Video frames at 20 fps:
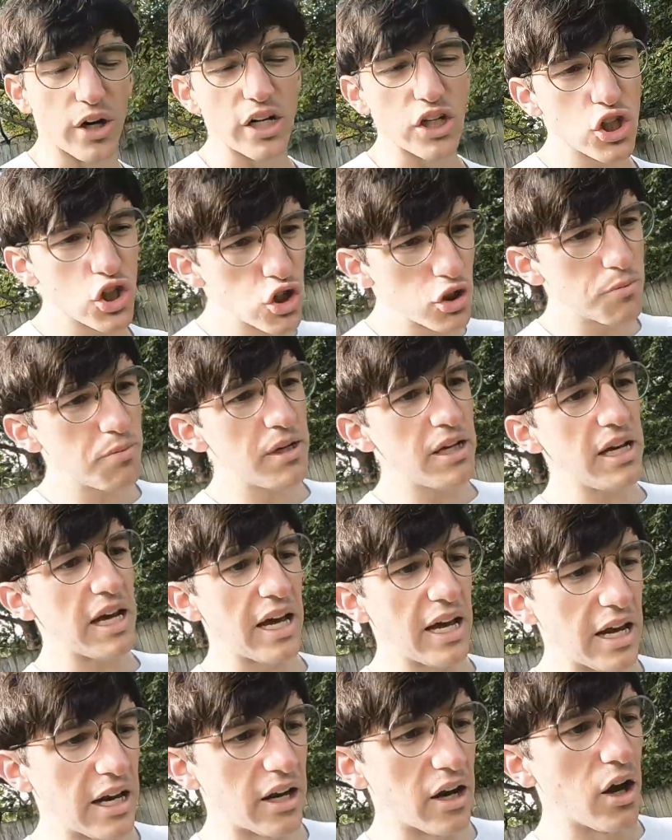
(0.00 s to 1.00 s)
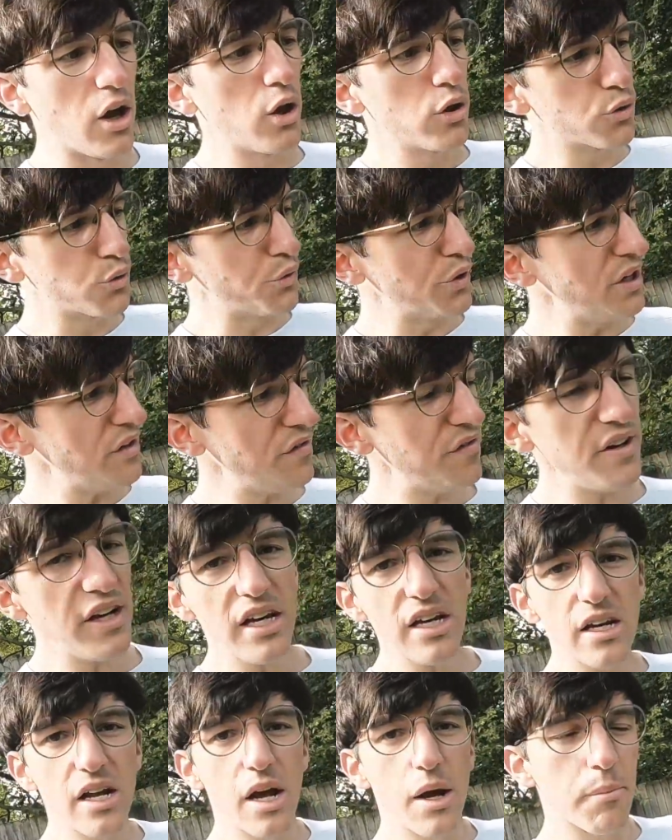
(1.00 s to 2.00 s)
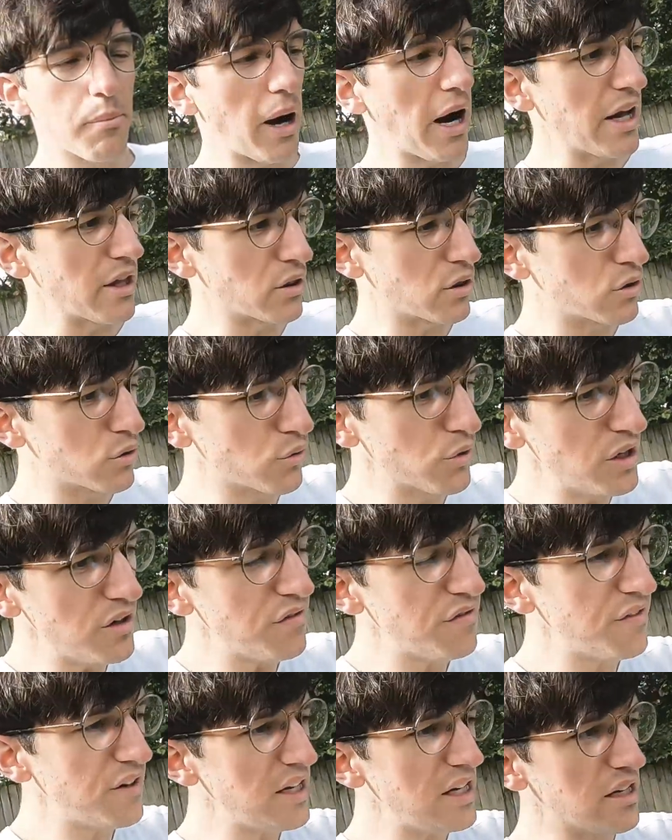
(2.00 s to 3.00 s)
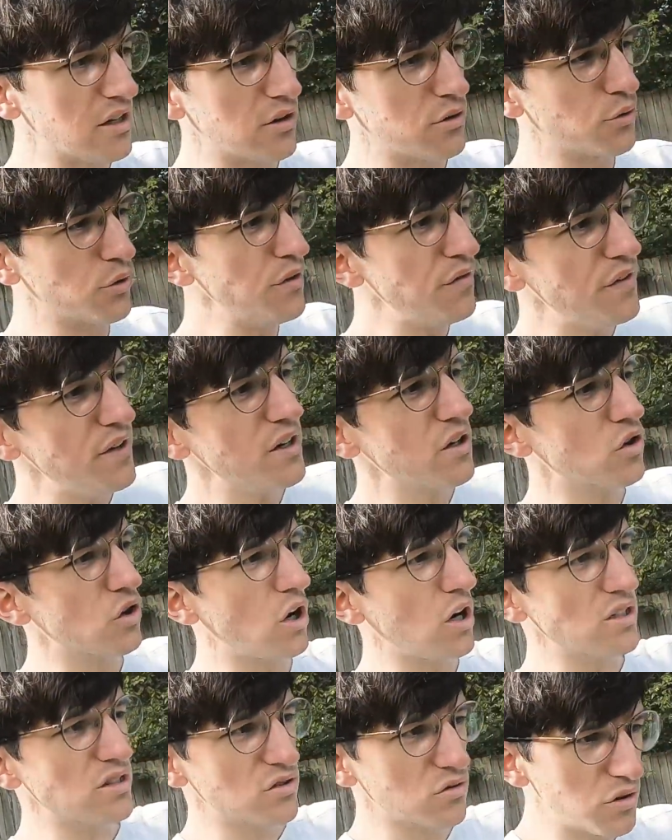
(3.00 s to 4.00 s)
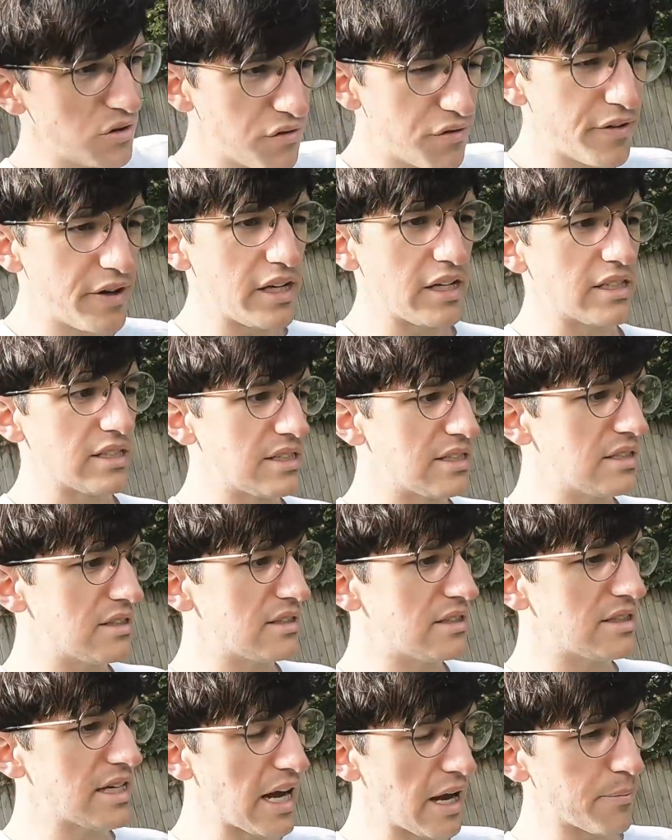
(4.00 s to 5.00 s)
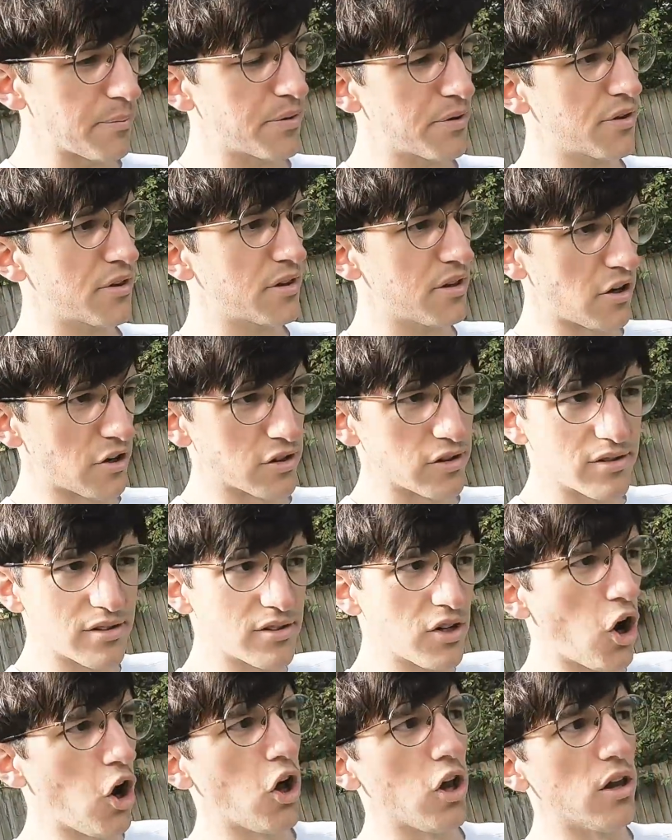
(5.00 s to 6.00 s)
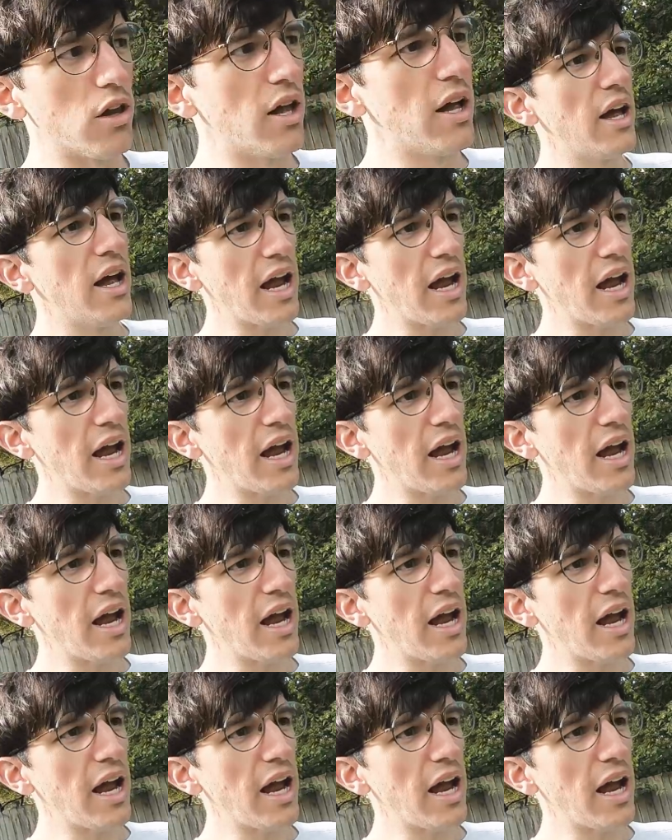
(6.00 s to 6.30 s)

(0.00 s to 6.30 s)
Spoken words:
It should be in 3 feet by 3 feet, 3 feet across, 3 feet depth or tall,